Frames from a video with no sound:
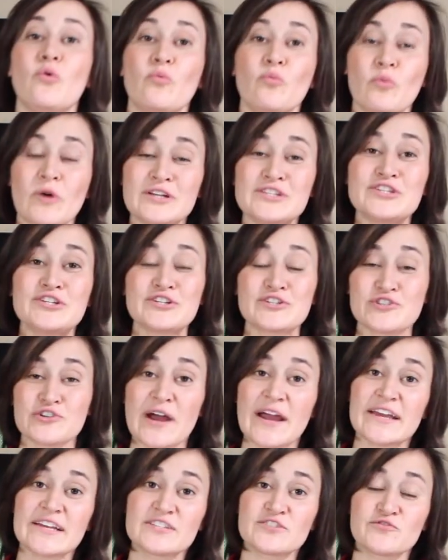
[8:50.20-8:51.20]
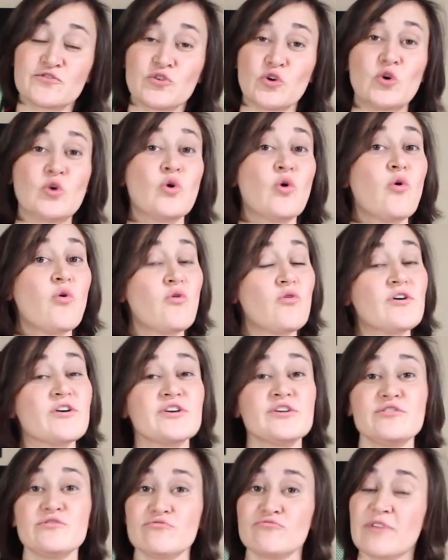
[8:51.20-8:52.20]
Once your tray is full or
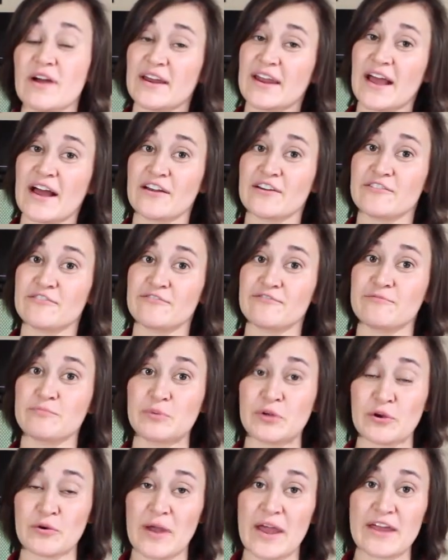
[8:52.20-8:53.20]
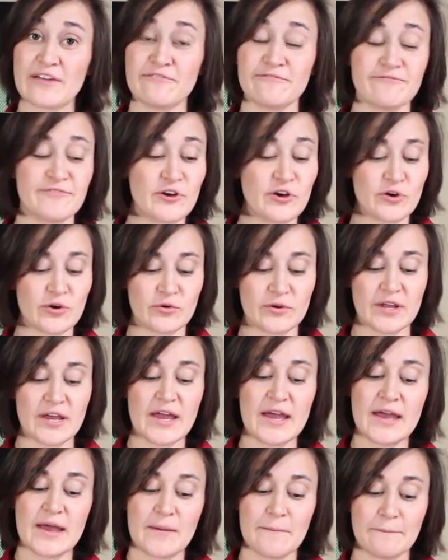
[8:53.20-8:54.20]
you run out of pureed food,
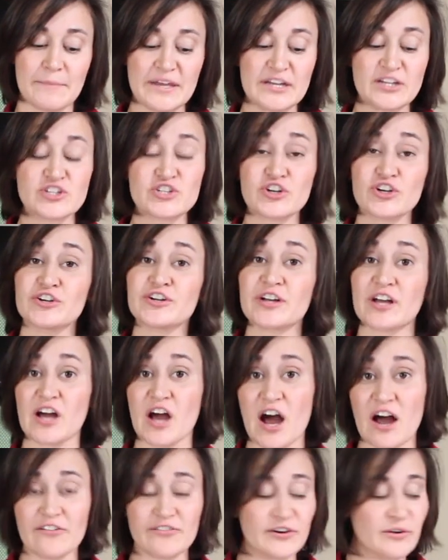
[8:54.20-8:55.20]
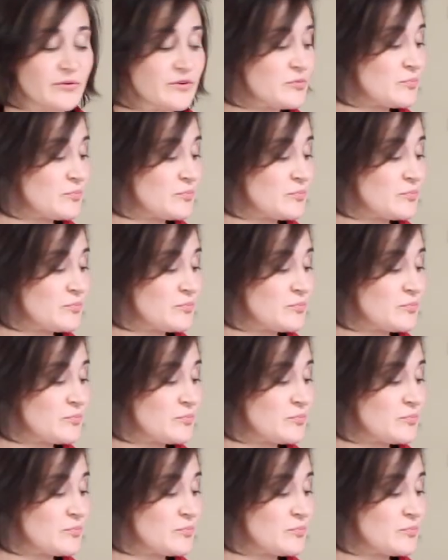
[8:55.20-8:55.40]
be sure to cover it with